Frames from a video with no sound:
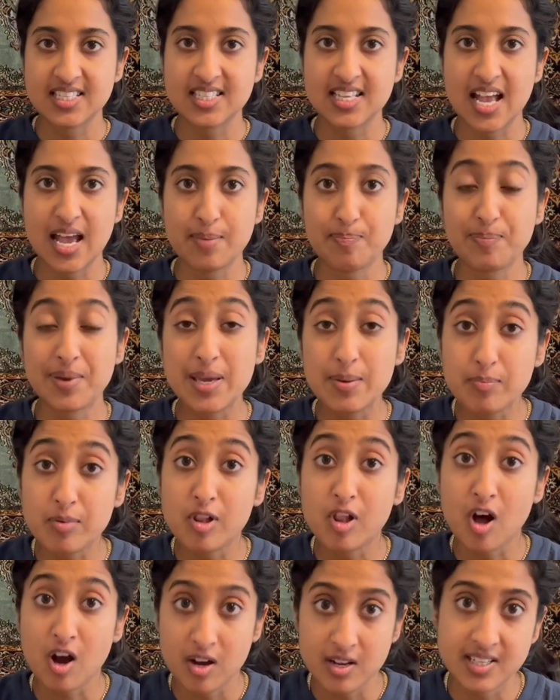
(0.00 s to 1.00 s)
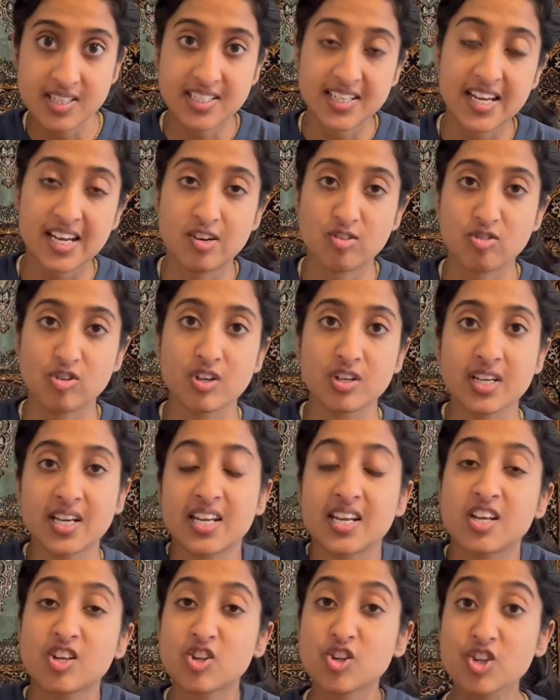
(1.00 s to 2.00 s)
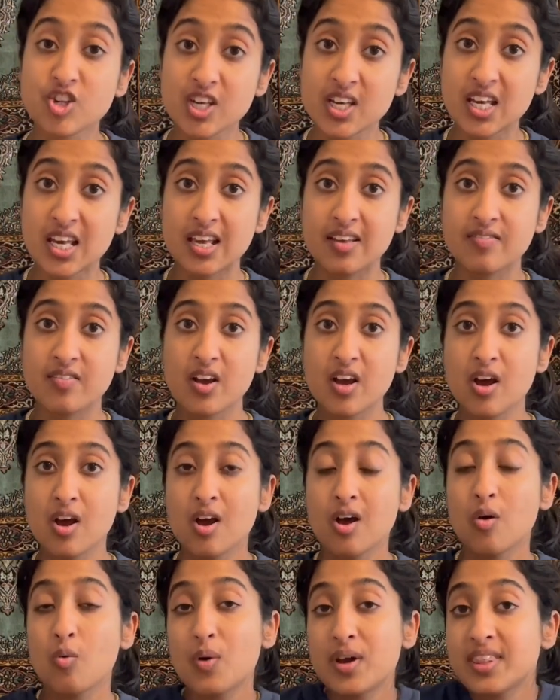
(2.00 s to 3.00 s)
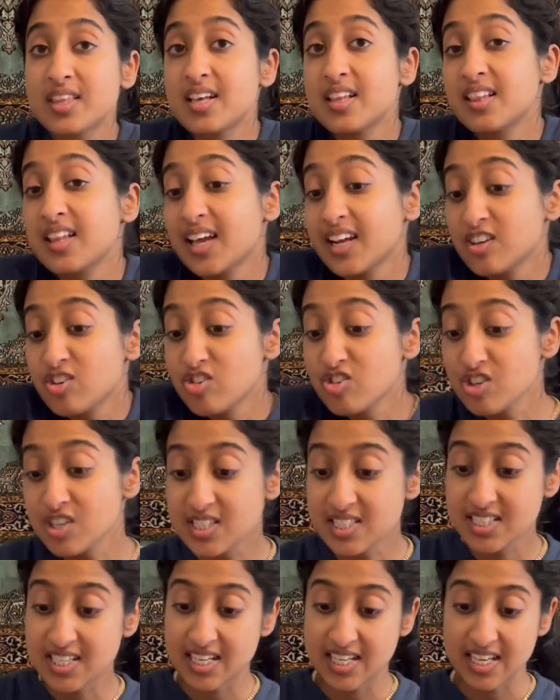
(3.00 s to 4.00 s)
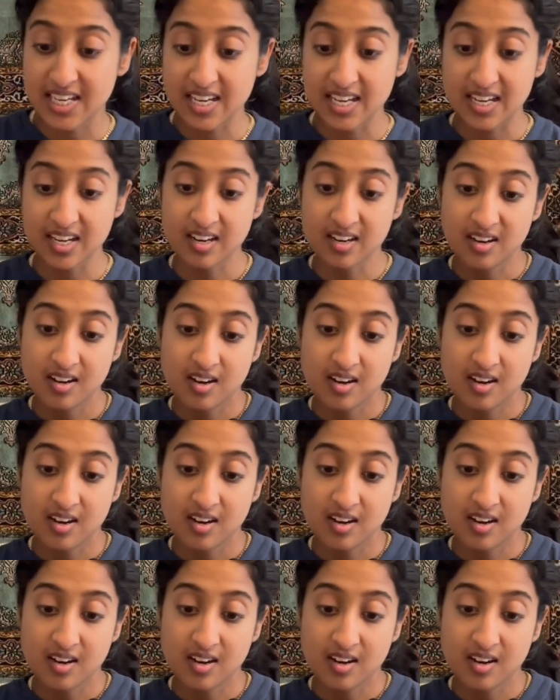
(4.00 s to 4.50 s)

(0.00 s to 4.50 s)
that people on Scadrial can achieve with electricity